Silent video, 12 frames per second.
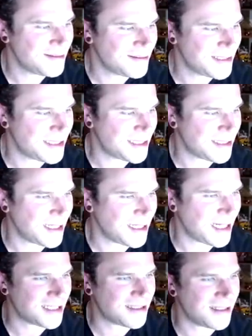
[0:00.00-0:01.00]
This is
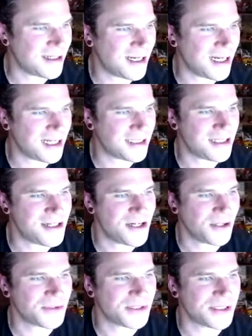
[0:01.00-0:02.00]
utter, utter
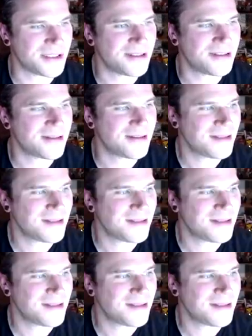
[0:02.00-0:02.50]
nonsense.